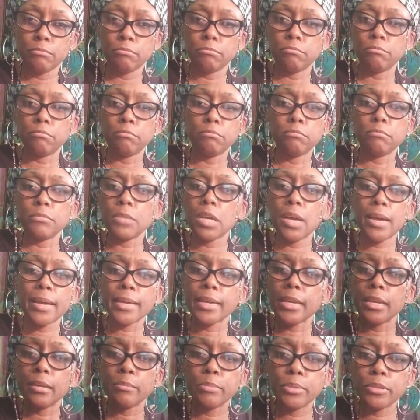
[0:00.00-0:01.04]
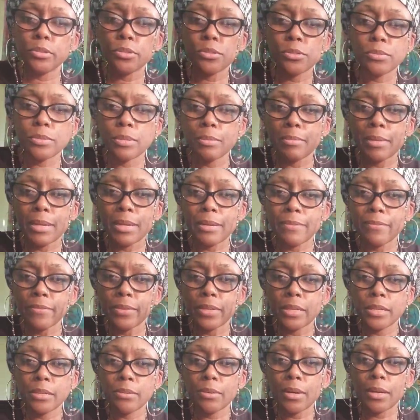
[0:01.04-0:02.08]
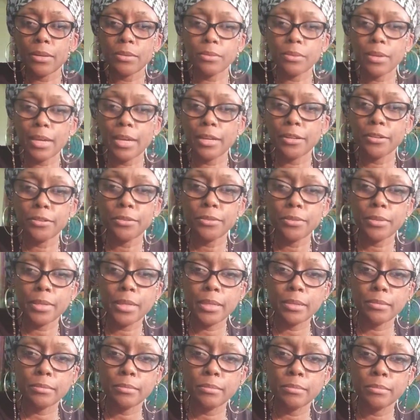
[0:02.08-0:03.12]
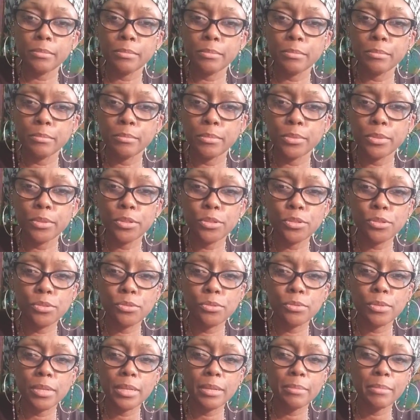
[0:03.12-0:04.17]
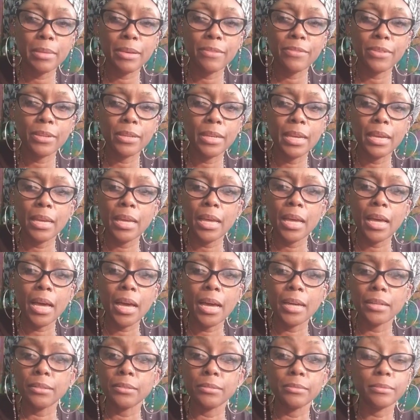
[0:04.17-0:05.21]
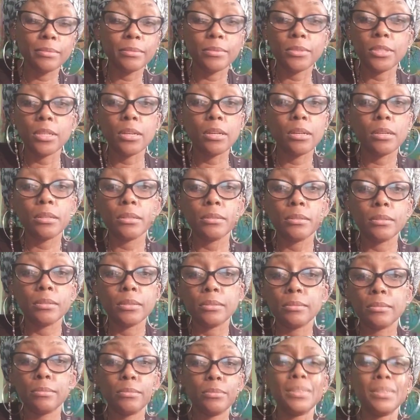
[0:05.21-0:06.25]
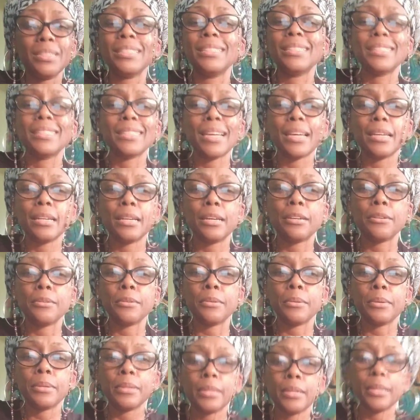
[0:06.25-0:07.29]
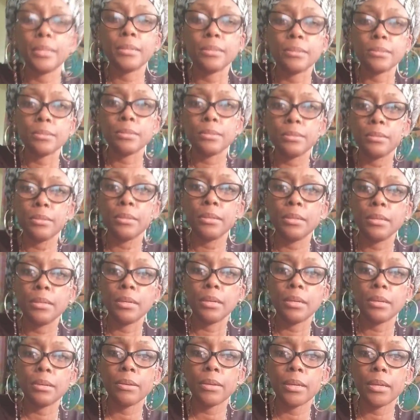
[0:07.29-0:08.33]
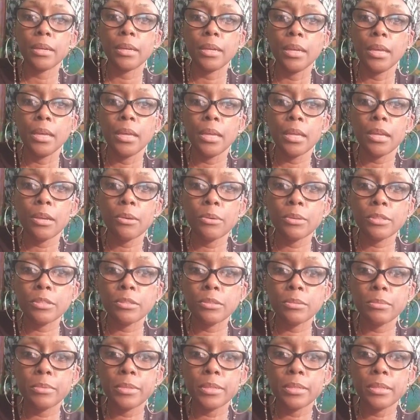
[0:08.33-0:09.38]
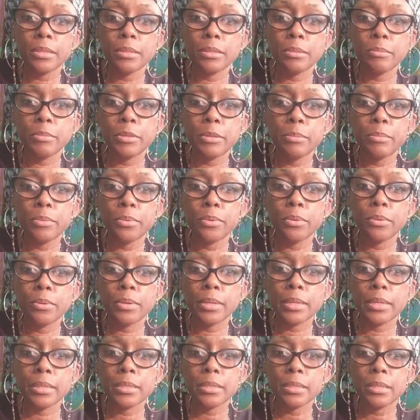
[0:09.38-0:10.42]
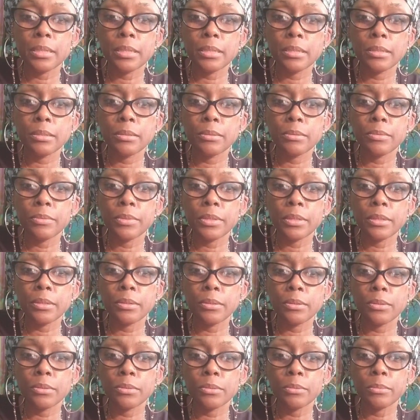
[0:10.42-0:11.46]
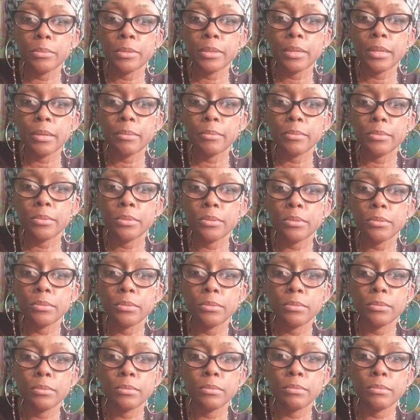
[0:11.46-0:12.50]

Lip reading: No, I can't put you in my video. I don't know how to do that. Put you in my video. Y'all don't. What is that? I don't know what that is. Okay. Wants to be people who can see it on videos will be able to.